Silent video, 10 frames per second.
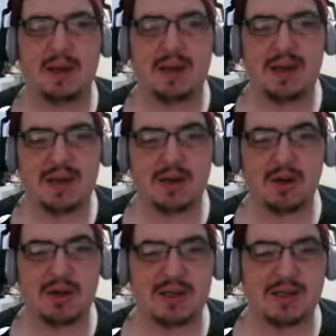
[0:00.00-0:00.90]
here
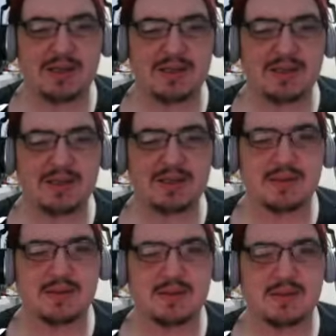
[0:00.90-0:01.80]
is
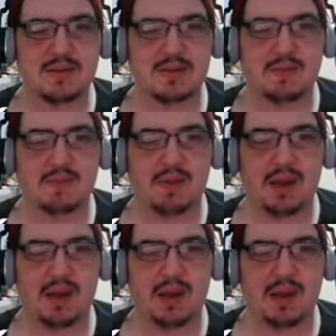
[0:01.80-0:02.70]

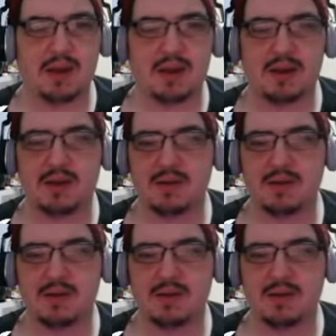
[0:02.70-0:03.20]
a